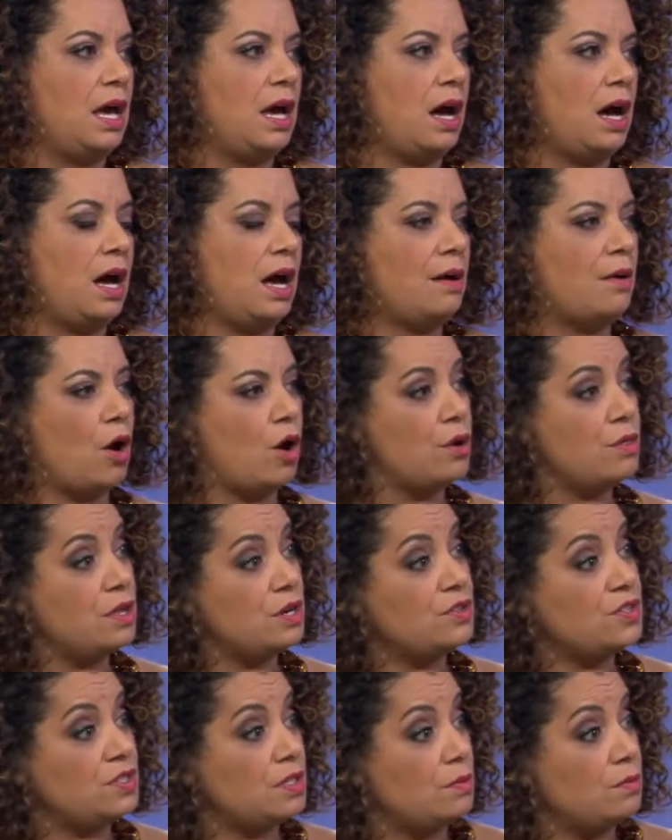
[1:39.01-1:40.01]
Are
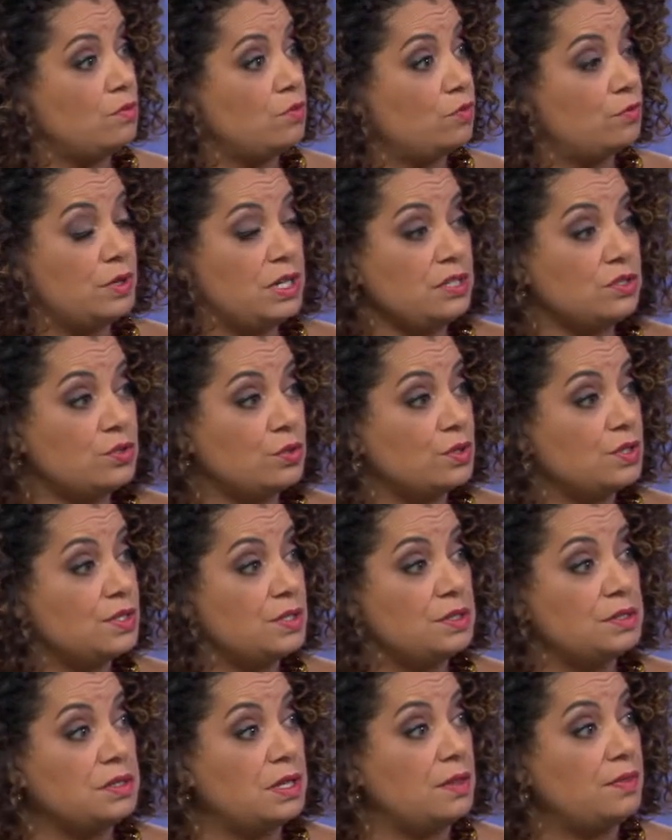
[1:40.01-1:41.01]
there some
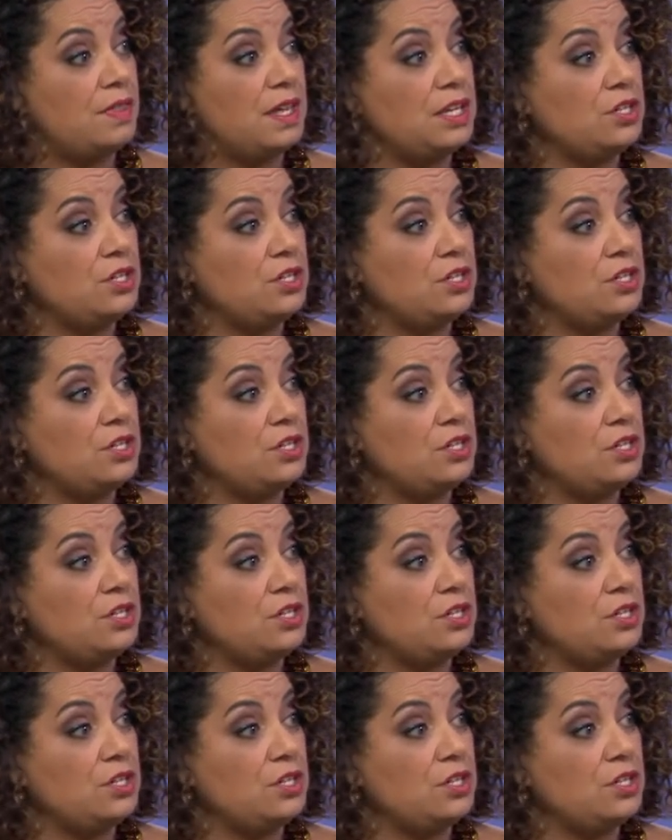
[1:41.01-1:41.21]
resources that they